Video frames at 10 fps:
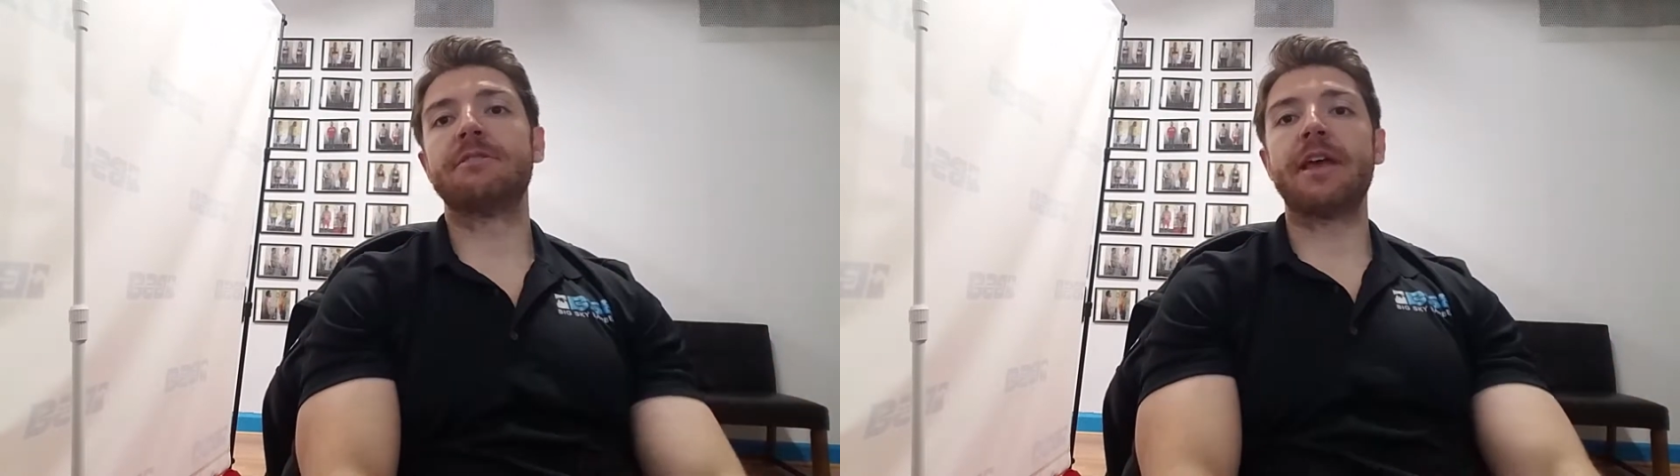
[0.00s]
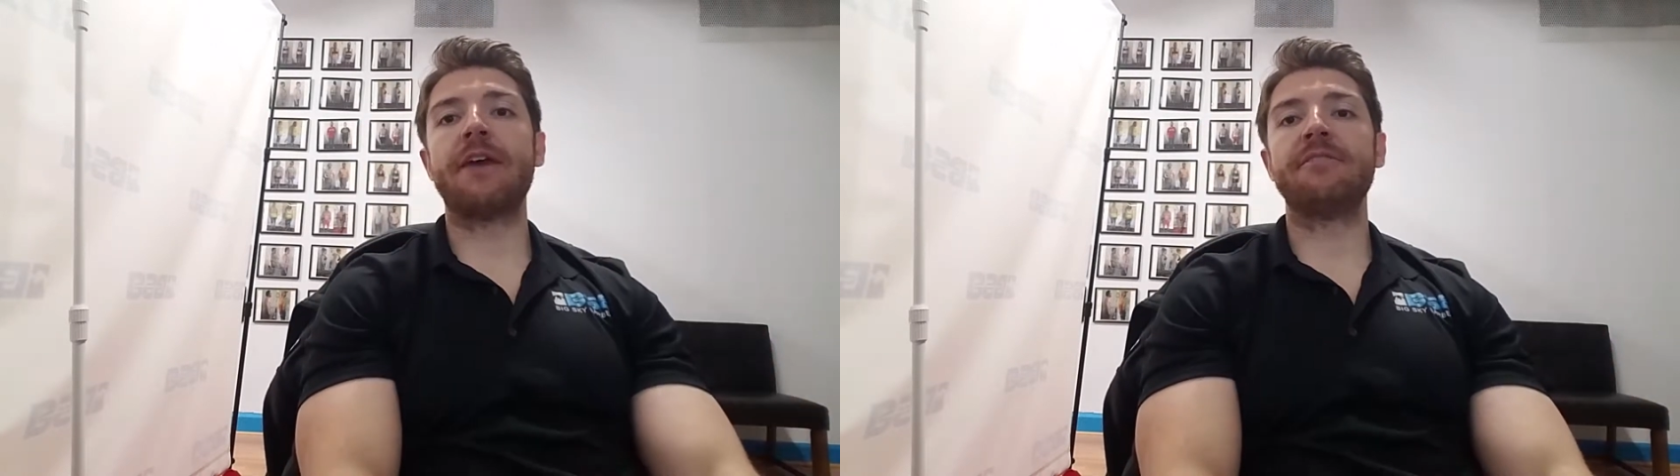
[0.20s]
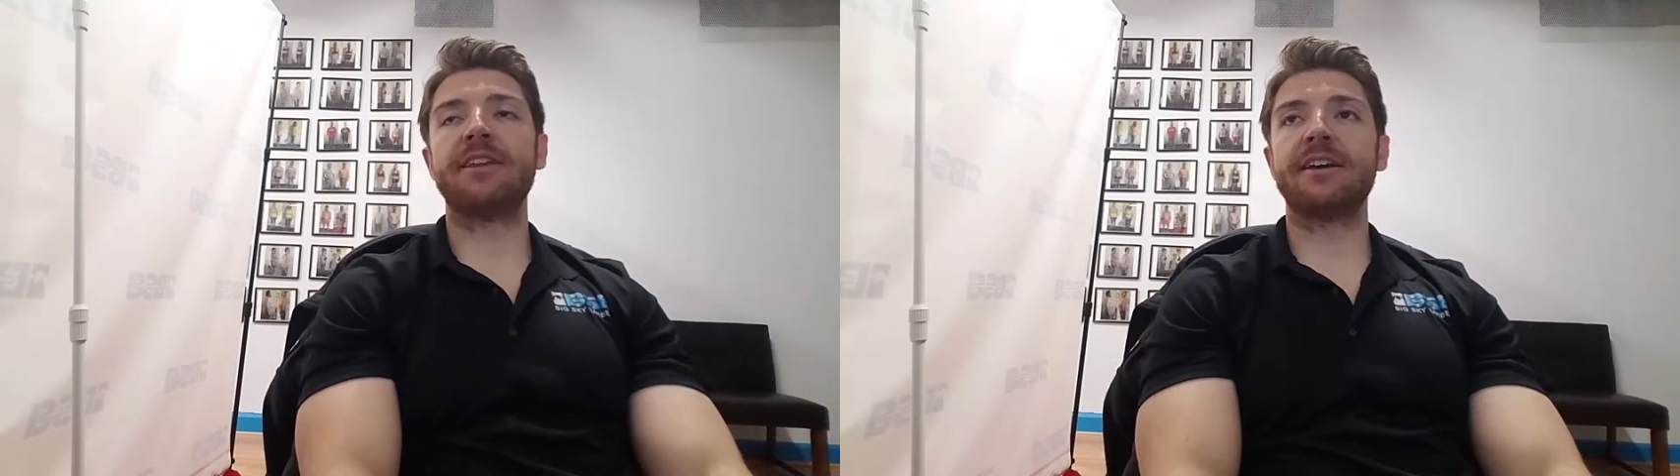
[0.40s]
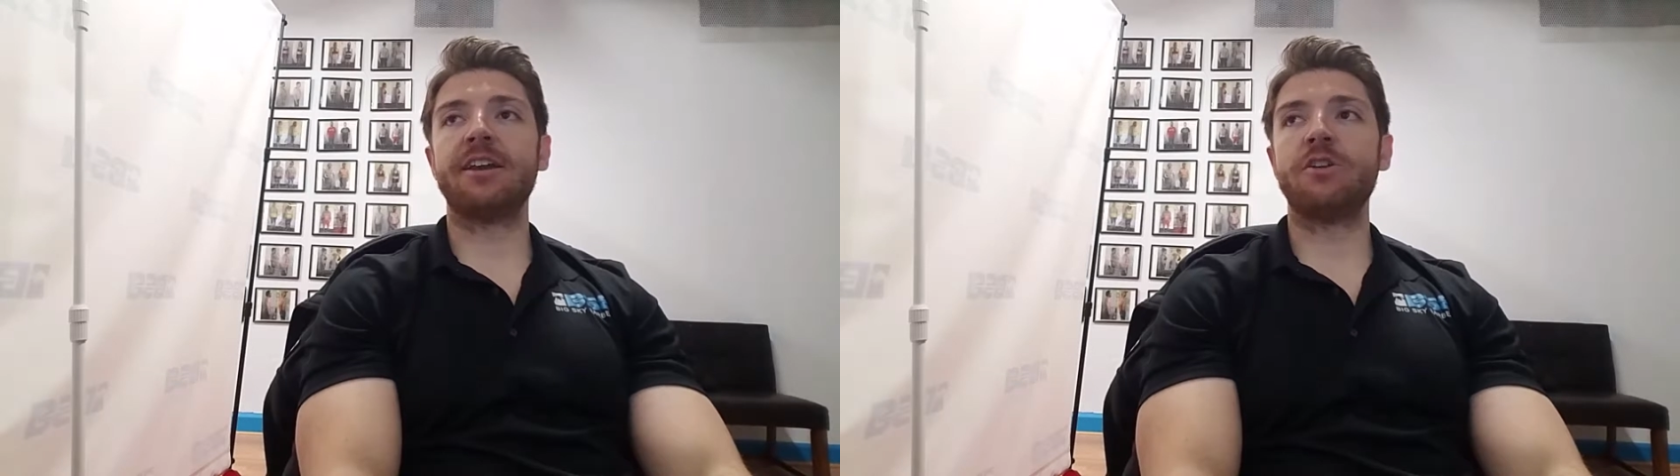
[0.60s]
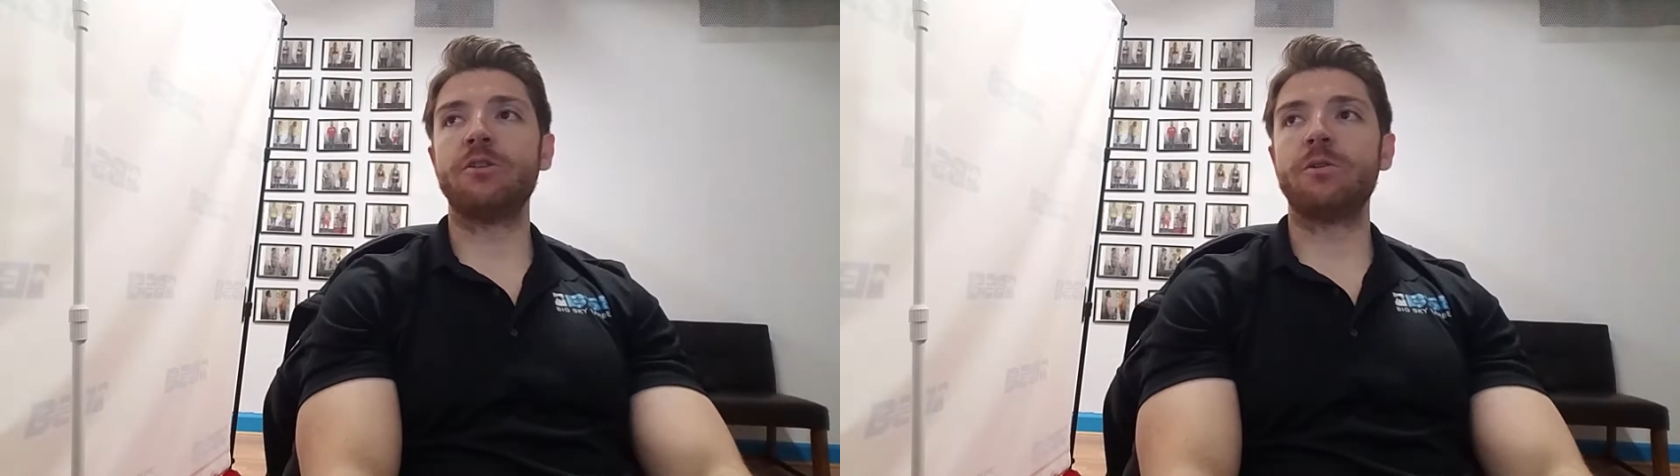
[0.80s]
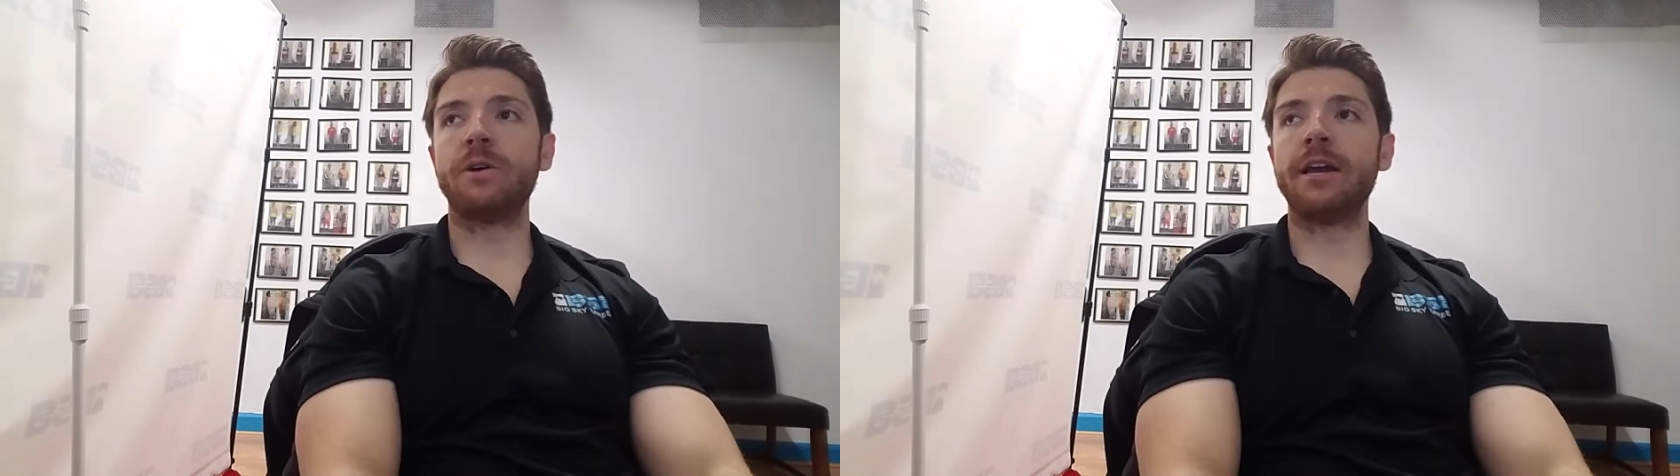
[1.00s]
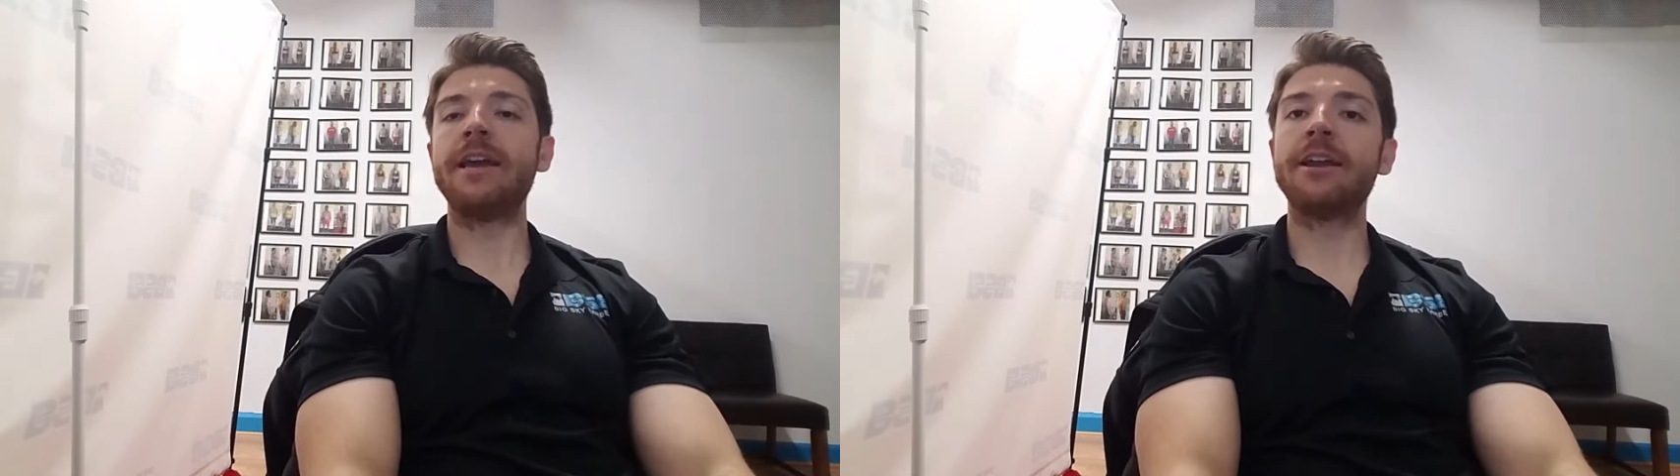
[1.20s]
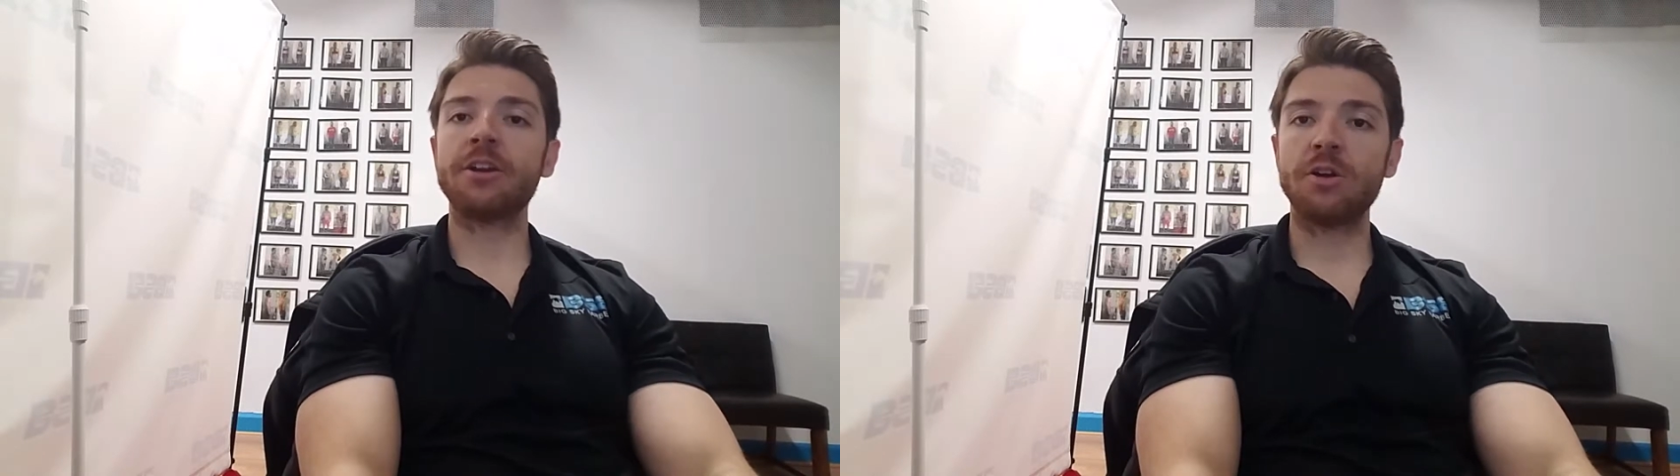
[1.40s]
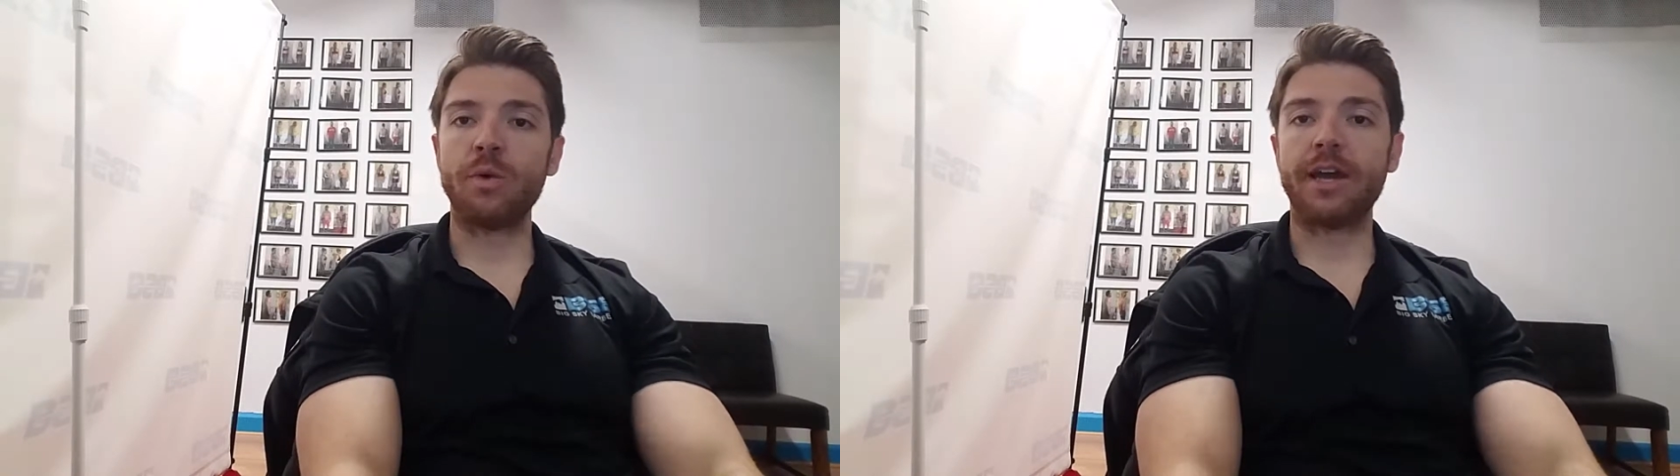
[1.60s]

everything I do in a good way.